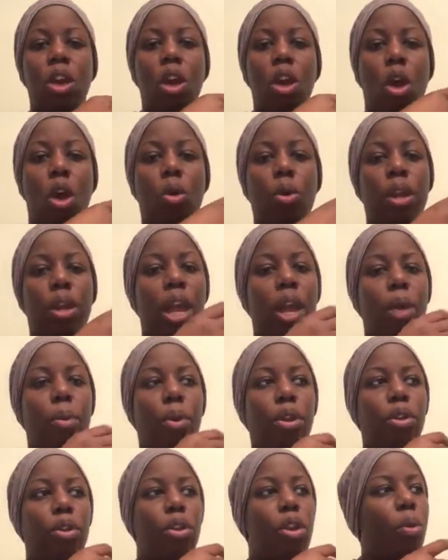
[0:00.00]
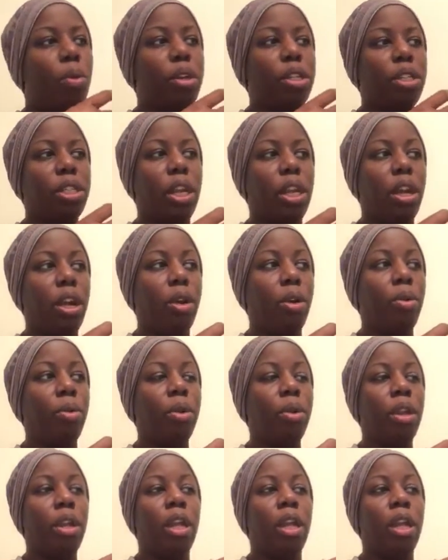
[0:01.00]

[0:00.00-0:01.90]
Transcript: okay, well, you know what, Shell?